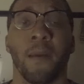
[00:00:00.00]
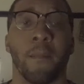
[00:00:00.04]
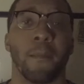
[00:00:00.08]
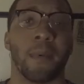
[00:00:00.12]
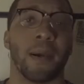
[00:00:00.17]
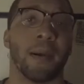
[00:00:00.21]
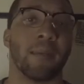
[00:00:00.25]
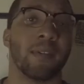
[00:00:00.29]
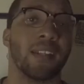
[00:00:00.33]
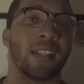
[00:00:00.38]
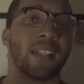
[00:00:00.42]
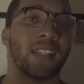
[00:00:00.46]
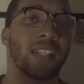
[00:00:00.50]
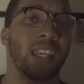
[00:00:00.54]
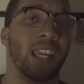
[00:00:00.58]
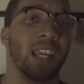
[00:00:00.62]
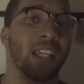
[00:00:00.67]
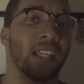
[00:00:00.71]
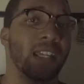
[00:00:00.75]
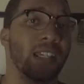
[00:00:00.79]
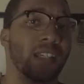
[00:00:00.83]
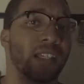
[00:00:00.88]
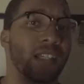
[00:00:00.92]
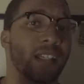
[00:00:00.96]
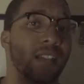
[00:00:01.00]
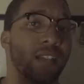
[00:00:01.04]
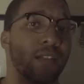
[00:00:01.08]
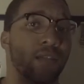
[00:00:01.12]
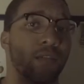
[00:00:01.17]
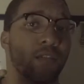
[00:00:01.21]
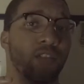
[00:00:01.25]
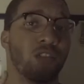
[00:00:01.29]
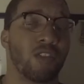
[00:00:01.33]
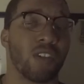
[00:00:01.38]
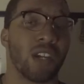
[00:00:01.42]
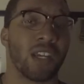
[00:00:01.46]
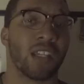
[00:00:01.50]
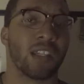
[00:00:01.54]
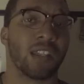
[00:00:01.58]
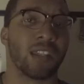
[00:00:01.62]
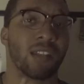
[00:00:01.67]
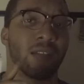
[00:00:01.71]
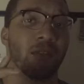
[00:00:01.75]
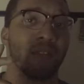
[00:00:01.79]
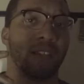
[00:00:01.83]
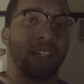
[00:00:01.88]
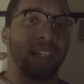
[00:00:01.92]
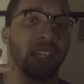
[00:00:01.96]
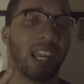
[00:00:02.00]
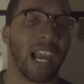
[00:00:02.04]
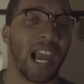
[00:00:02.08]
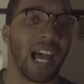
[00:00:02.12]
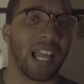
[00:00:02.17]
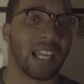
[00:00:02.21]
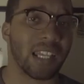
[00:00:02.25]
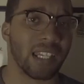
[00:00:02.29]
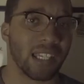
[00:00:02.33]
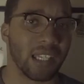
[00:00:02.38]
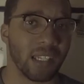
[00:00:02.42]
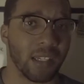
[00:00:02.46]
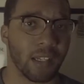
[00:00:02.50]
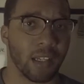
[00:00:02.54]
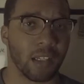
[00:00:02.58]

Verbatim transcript: But I'm just saying to just create the reality.